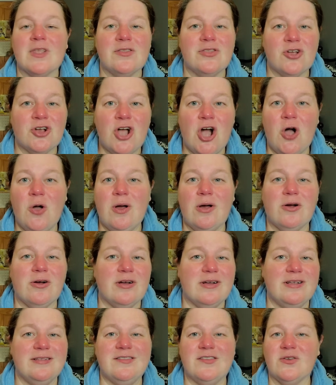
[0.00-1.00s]
They're going,
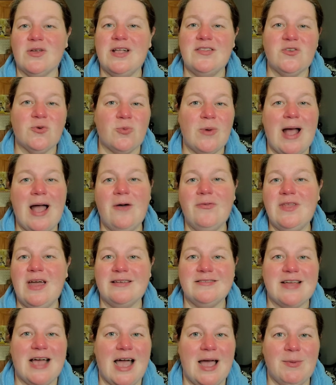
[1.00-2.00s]
or it's, it's around
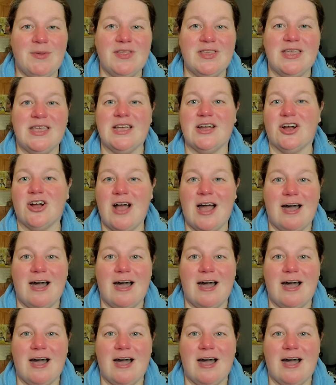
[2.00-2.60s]
that time of the year,